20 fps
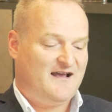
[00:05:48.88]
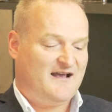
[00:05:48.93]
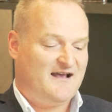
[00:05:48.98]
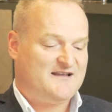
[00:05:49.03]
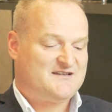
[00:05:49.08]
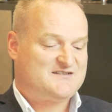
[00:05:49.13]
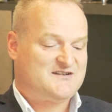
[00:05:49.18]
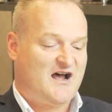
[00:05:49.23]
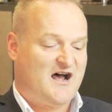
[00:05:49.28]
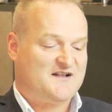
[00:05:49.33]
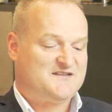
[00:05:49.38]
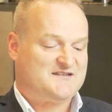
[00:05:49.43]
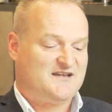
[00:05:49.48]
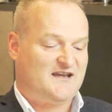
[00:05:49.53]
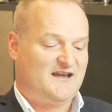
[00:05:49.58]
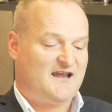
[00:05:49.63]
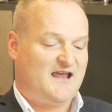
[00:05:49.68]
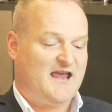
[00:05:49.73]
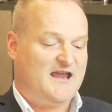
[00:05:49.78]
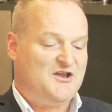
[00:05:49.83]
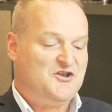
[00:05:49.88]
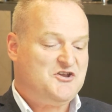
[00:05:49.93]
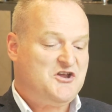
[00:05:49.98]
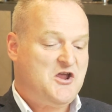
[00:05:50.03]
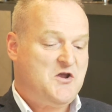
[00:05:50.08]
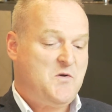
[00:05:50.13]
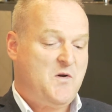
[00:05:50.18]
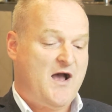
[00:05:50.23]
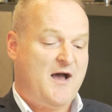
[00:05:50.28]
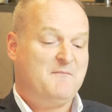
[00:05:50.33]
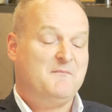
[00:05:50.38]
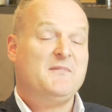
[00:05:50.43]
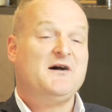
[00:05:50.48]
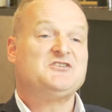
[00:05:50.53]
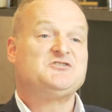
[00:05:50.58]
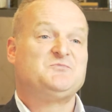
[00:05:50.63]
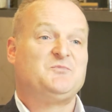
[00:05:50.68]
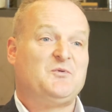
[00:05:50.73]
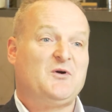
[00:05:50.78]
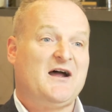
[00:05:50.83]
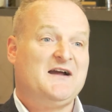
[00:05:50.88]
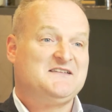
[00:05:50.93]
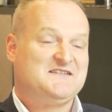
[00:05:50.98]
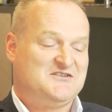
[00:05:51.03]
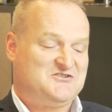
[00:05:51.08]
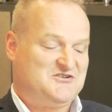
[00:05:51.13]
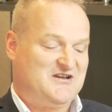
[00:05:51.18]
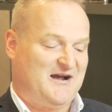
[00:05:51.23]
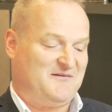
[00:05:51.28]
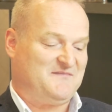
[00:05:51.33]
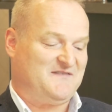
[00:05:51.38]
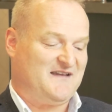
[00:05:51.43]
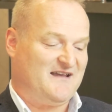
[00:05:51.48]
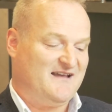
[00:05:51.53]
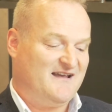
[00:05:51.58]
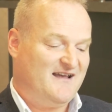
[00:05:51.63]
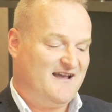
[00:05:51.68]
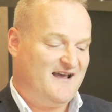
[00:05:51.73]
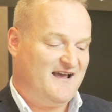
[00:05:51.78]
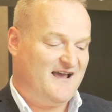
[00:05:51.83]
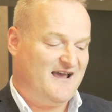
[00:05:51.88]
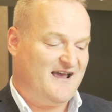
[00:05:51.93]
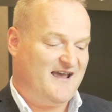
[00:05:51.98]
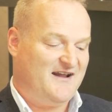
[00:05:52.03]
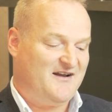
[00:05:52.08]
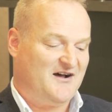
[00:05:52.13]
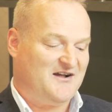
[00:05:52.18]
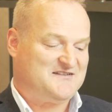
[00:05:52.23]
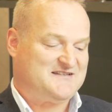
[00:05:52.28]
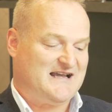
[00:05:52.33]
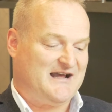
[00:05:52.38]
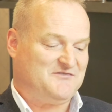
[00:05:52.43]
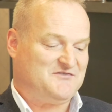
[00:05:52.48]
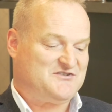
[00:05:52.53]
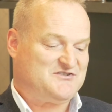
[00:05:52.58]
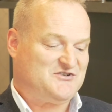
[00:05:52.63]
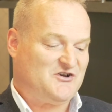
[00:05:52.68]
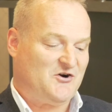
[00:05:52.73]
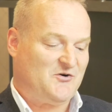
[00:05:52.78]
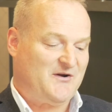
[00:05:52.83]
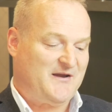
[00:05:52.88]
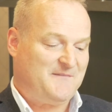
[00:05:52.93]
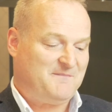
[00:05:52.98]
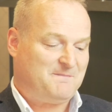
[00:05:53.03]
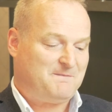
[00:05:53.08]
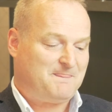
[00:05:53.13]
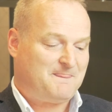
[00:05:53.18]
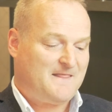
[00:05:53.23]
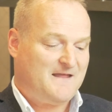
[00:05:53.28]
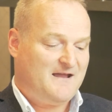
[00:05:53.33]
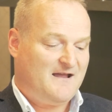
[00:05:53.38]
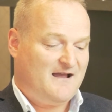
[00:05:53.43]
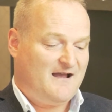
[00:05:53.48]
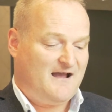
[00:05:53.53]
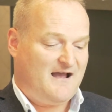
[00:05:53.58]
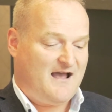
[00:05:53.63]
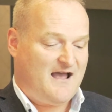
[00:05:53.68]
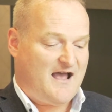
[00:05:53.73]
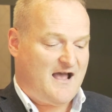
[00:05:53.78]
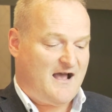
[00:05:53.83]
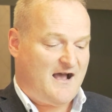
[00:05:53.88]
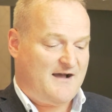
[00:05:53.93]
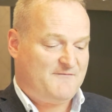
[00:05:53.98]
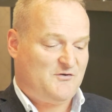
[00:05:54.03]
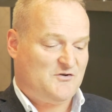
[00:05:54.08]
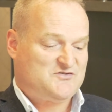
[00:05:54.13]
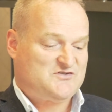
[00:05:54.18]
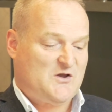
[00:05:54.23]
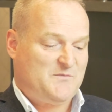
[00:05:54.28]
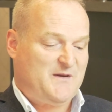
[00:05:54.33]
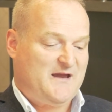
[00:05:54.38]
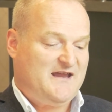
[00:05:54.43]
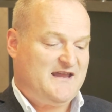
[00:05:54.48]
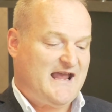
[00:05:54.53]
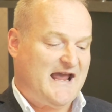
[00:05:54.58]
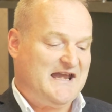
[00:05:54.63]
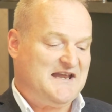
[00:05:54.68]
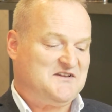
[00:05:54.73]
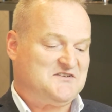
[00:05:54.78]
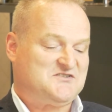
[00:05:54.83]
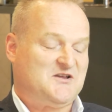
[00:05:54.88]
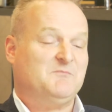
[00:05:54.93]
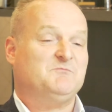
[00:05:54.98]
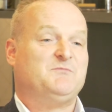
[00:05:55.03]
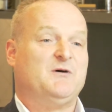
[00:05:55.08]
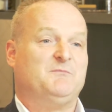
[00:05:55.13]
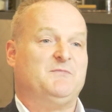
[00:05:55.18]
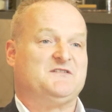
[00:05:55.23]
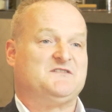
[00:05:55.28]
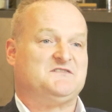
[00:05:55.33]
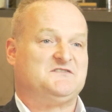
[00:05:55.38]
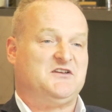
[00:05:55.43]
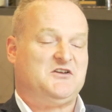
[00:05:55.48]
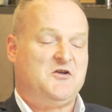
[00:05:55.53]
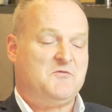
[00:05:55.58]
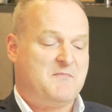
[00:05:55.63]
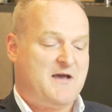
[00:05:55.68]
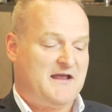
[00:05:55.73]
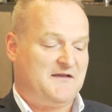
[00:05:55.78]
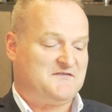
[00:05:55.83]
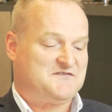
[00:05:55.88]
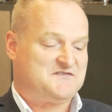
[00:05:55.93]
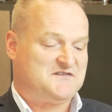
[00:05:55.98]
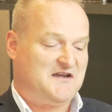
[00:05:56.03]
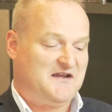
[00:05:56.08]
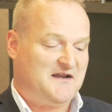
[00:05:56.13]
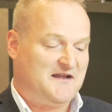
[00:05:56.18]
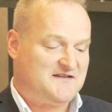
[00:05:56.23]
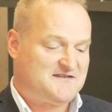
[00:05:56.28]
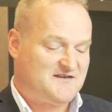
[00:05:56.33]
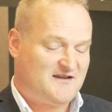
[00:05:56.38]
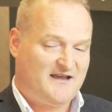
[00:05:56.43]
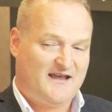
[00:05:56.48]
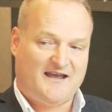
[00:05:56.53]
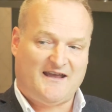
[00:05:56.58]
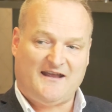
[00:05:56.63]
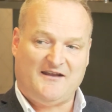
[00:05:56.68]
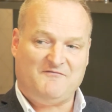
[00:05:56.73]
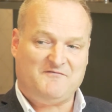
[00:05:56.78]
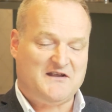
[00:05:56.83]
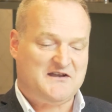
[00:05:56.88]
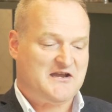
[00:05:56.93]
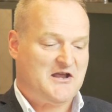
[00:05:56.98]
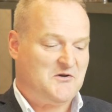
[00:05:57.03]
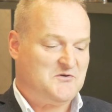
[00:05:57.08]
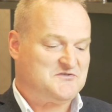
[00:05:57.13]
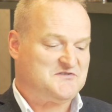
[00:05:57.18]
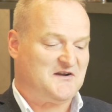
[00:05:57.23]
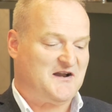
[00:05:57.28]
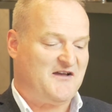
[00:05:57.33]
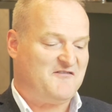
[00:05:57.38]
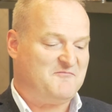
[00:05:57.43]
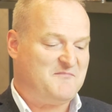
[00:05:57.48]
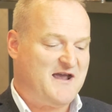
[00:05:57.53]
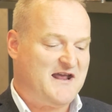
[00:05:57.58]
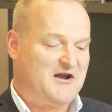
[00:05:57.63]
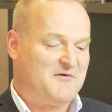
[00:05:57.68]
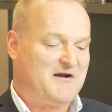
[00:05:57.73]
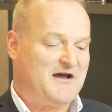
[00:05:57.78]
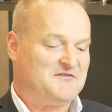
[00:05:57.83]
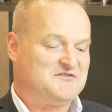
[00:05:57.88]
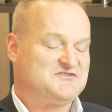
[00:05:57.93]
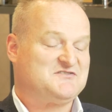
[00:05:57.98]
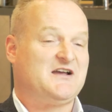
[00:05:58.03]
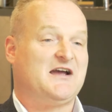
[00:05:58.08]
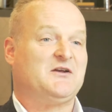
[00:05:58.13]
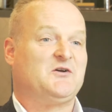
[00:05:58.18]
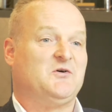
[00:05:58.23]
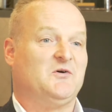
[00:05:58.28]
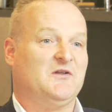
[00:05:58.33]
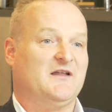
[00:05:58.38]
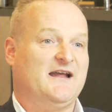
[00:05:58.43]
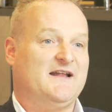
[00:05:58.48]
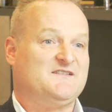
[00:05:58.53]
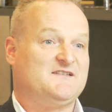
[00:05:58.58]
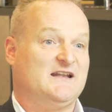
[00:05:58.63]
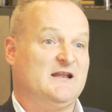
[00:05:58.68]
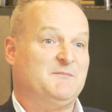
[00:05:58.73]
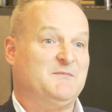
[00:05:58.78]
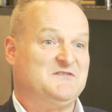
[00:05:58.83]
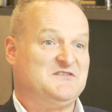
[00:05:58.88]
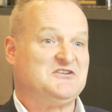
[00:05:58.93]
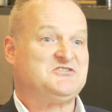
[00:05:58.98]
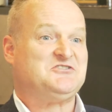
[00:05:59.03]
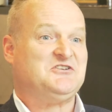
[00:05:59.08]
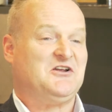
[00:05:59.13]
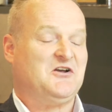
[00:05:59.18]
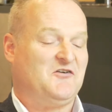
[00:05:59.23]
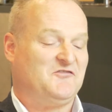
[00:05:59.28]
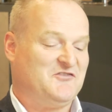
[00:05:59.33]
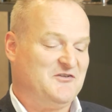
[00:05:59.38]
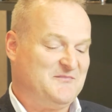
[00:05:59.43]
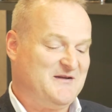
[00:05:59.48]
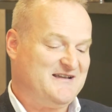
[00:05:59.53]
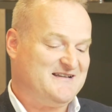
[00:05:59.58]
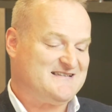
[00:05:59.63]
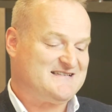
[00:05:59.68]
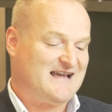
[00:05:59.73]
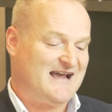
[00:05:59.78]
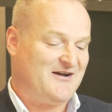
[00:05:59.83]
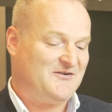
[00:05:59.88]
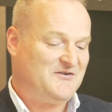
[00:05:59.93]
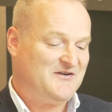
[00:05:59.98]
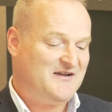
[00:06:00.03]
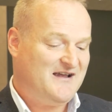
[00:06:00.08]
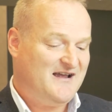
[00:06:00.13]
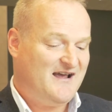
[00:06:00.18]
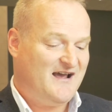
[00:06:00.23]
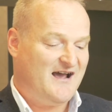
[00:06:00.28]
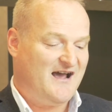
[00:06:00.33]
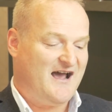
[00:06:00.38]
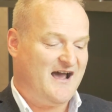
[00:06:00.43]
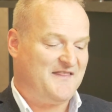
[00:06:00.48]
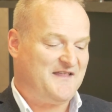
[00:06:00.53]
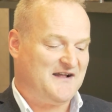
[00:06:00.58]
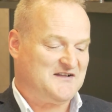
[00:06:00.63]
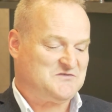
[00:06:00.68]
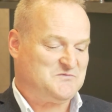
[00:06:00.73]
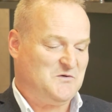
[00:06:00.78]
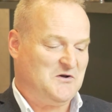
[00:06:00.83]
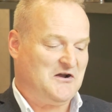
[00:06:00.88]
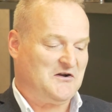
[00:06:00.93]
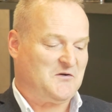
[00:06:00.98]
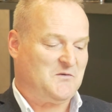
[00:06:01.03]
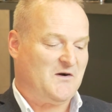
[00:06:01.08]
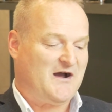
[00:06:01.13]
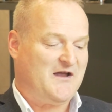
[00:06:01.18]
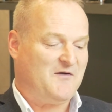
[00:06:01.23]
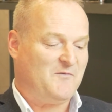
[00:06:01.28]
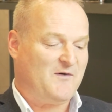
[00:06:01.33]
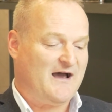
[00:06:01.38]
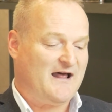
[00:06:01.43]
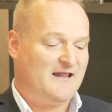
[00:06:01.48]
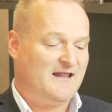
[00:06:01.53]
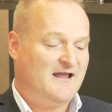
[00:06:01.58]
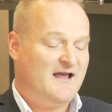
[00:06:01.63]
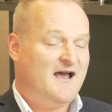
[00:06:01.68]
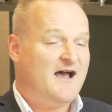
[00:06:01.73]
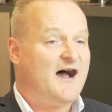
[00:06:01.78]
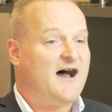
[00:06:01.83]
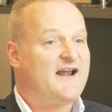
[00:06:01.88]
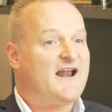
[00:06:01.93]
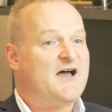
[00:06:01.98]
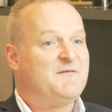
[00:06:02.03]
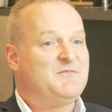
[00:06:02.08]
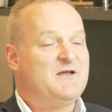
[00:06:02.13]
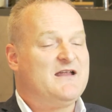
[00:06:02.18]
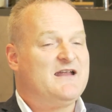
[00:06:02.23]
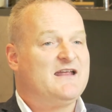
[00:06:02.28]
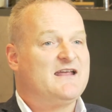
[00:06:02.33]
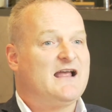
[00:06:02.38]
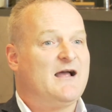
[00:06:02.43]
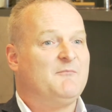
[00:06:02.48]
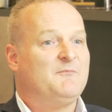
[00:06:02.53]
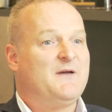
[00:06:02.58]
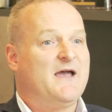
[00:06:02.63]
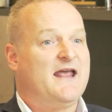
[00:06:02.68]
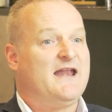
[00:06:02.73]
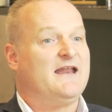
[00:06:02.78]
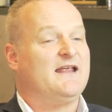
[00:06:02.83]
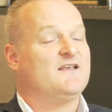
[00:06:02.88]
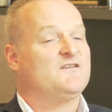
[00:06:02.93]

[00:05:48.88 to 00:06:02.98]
starting a new and much brighter chapter in our town story. I've also been gaining some publicity. You may have seen it in videos that I've made around cycle lanes and the positioning of them in town. That's worked quite well, and I've been campaigning